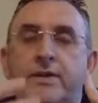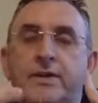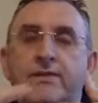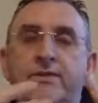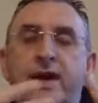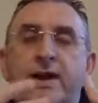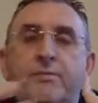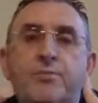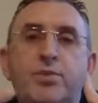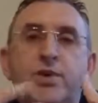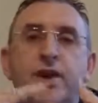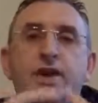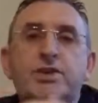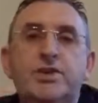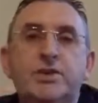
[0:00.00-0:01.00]
The
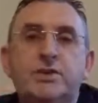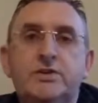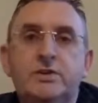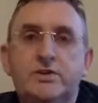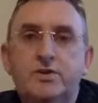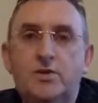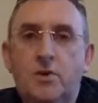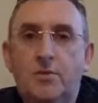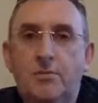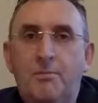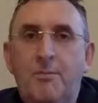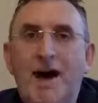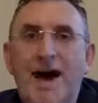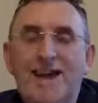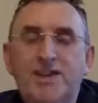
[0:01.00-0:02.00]
vibration does not
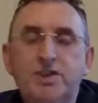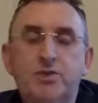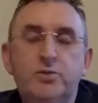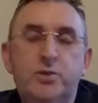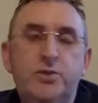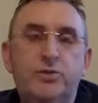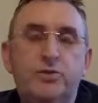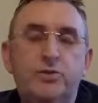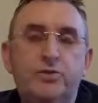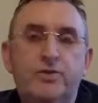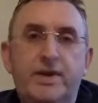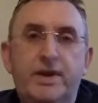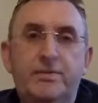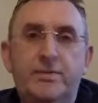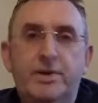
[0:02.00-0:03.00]
match with your
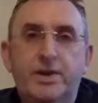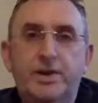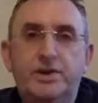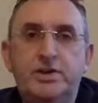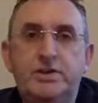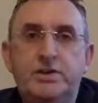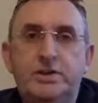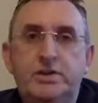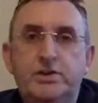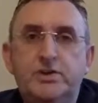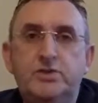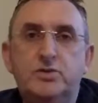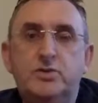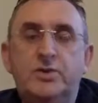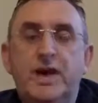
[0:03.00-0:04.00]
vibration, and
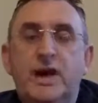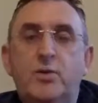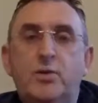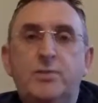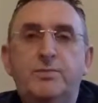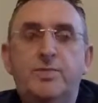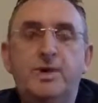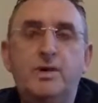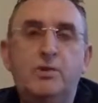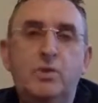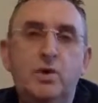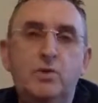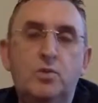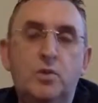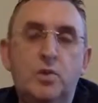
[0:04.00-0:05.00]
so that would be
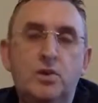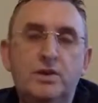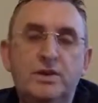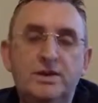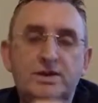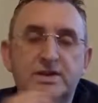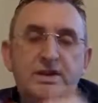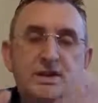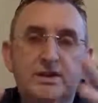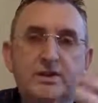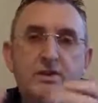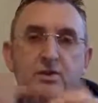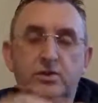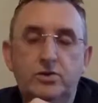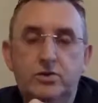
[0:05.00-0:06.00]
one warning sign
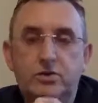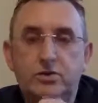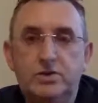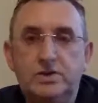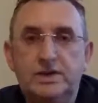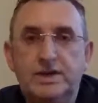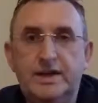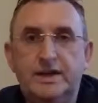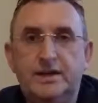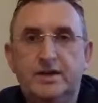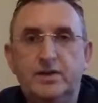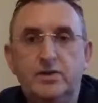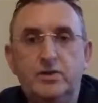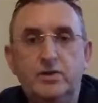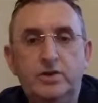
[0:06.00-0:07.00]
that you could
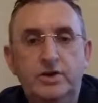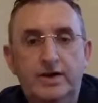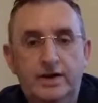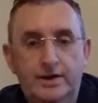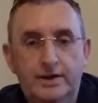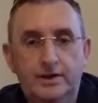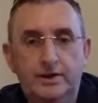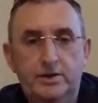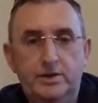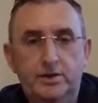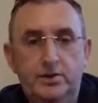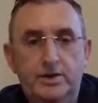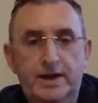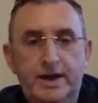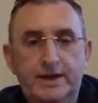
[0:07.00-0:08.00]
certainly look
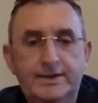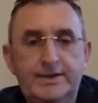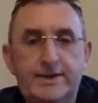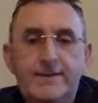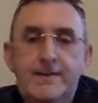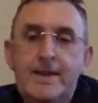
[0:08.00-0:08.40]
at.